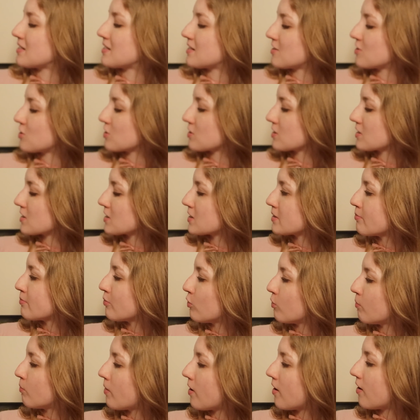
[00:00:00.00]
this is just a
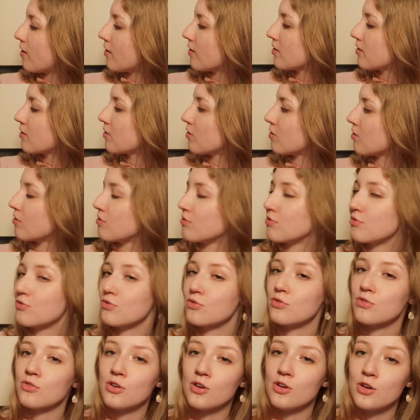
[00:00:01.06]
small part
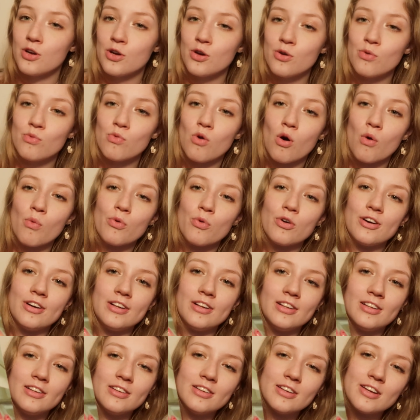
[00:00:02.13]
of what
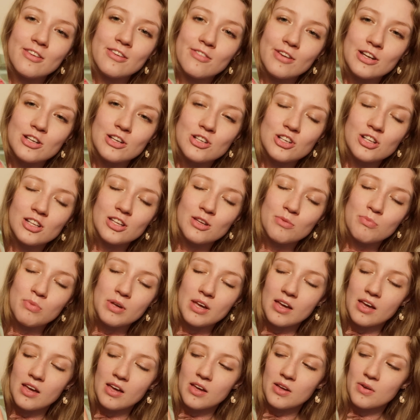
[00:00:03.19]
will eventually
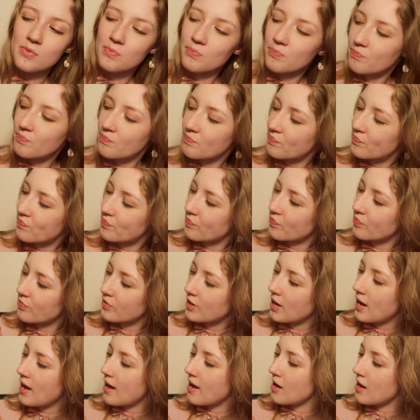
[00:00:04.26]
be
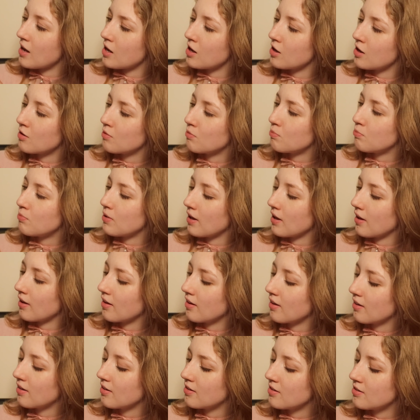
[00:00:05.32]
a
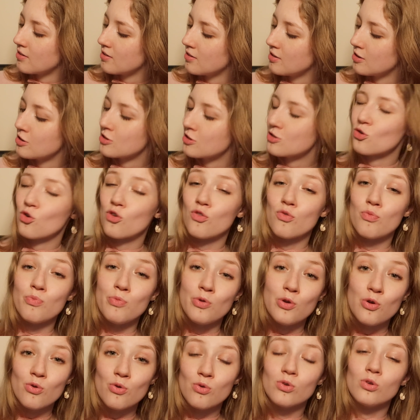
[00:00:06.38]
big sort of
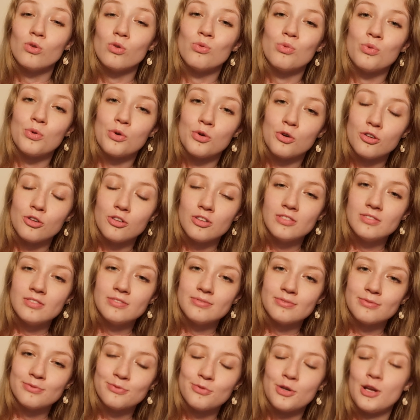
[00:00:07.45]
mural wall,
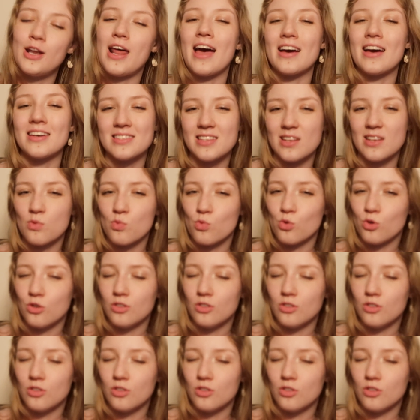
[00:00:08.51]
an accent